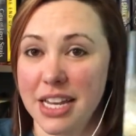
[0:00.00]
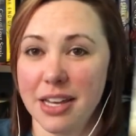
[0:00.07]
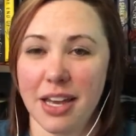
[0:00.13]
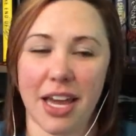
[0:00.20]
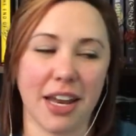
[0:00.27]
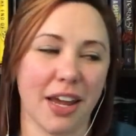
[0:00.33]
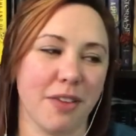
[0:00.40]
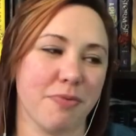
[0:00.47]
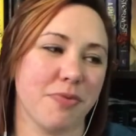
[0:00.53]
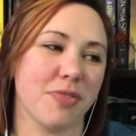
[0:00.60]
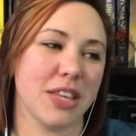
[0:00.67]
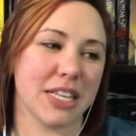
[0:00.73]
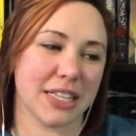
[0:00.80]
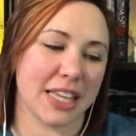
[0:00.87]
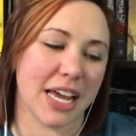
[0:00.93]
And
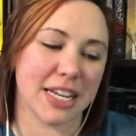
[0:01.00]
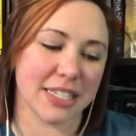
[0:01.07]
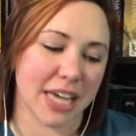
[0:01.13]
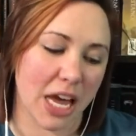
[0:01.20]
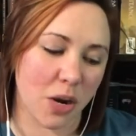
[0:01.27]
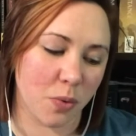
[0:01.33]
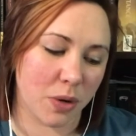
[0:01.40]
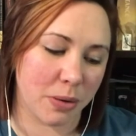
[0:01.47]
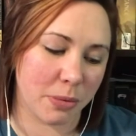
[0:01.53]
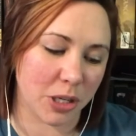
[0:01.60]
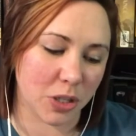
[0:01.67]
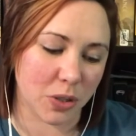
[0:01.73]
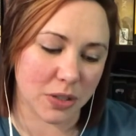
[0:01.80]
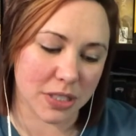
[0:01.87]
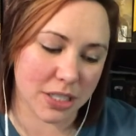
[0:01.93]
that is kind of one of my
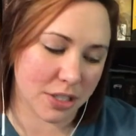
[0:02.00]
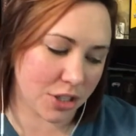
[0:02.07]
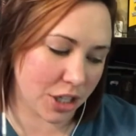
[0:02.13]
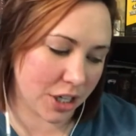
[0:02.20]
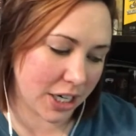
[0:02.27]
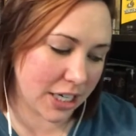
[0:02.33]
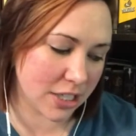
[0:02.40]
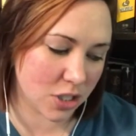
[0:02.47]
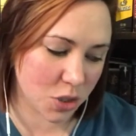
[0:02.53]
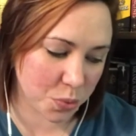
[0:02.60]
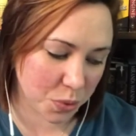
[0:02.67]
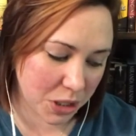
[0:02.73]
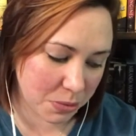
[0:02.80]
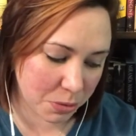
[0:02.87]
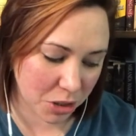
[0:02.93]
goals this year, is to
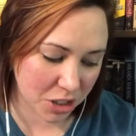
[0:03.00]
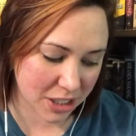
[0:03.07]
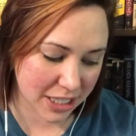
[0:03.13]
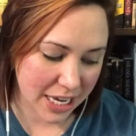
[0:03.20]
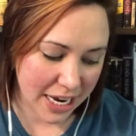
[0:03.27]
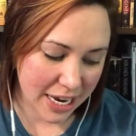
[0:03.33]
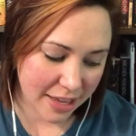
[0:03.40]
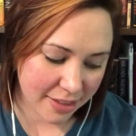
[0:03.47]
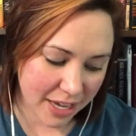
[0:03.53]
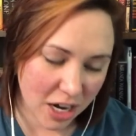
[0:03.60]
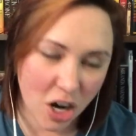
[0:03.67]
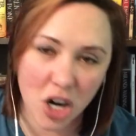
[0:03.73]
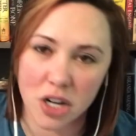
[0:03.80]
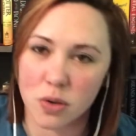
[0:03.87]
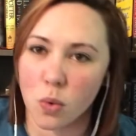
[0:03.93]
read books that
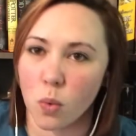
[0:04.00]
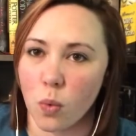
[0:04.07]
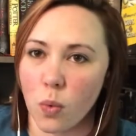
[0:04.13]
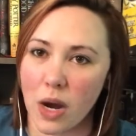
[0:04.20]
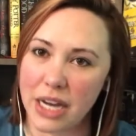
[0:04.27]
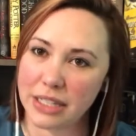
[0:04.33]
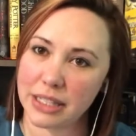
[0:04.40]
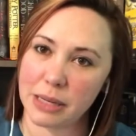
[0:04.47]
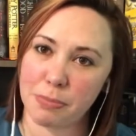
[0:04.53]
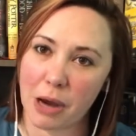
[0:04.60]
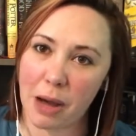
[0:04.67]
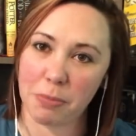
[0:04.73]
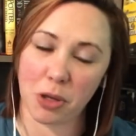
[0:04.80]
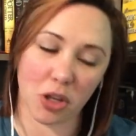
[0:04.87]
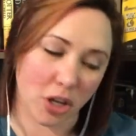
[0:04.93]
aren't widely
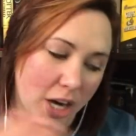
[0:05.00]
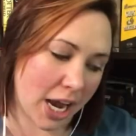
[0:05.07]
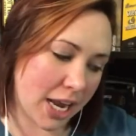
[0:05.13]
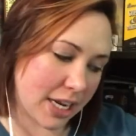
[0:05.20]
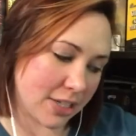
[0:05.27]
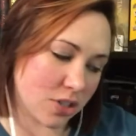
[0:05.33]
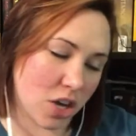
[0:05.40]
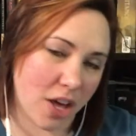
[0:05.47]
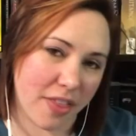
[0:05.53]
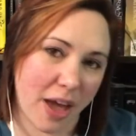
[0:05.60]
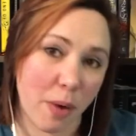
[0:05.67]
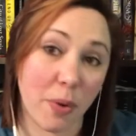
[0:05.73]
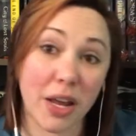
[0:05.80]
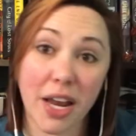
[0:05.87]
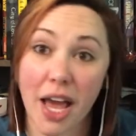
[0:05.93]
popular. And I saw that
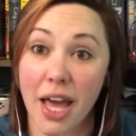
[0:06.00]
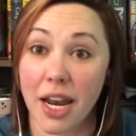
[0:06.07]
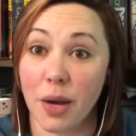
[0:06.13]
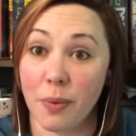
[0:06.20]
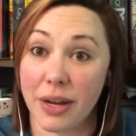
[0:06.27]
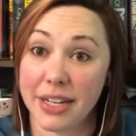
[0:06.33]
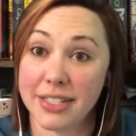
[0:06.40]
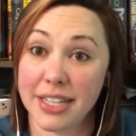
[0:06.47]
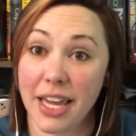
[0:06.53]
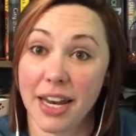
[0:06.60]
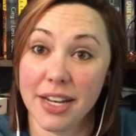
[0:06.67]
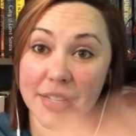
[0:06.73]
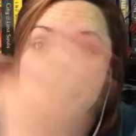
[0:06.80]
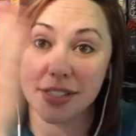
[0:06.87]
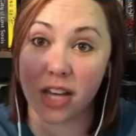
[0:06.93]
one and I wanted to get
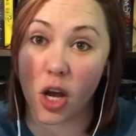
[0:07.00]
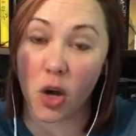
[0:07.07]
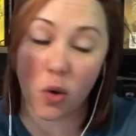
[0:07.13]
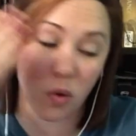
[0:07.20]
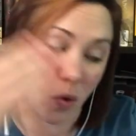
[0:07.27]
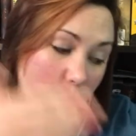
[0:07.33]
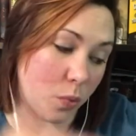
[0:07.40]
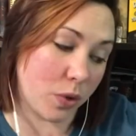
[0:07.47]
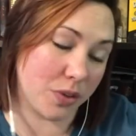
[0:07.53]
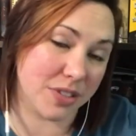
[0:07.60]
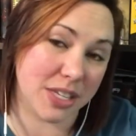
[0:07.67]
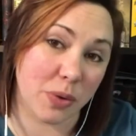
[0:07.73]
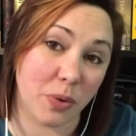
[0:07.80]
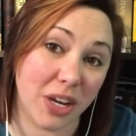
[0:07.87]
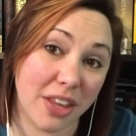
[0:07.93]
it. So we'll
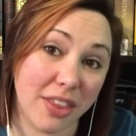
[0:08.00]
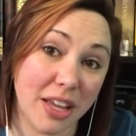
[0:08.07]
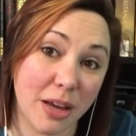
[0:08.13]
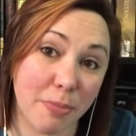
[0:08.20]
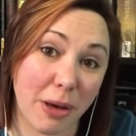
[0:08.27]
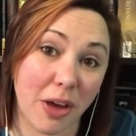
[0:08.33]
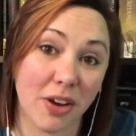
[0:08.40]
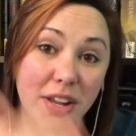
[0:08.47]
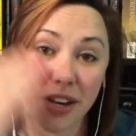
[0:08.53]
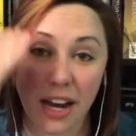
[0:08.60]
see what I think about it.